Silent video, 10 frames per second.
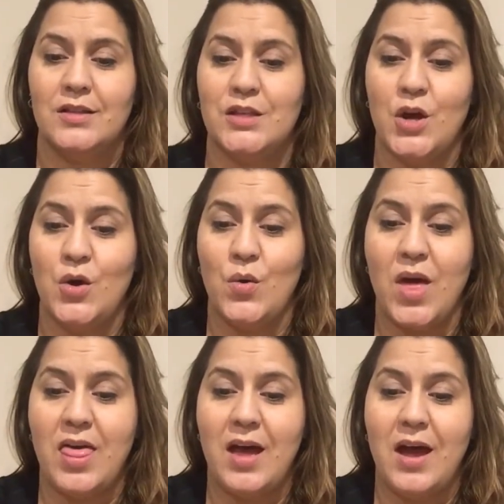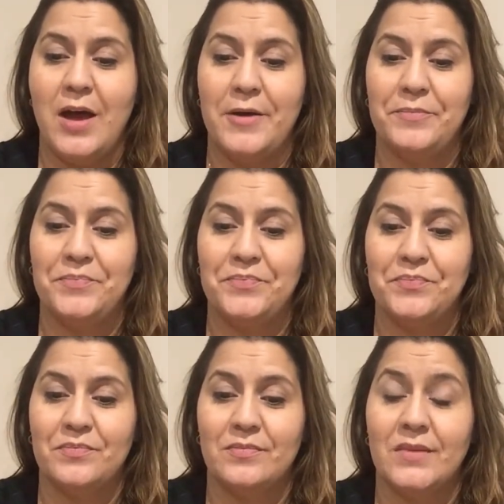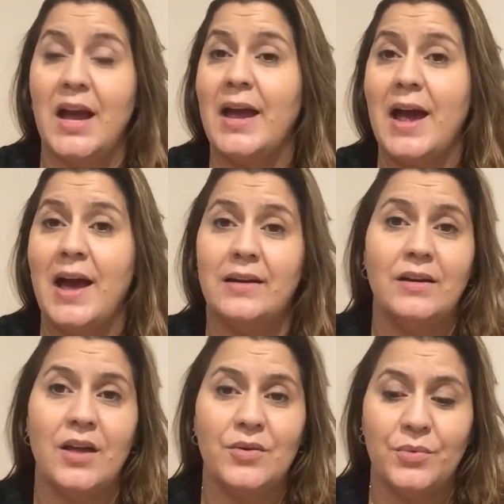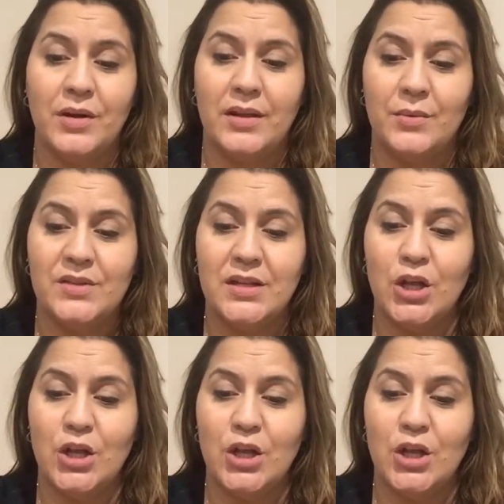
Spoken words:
So I had another one that was a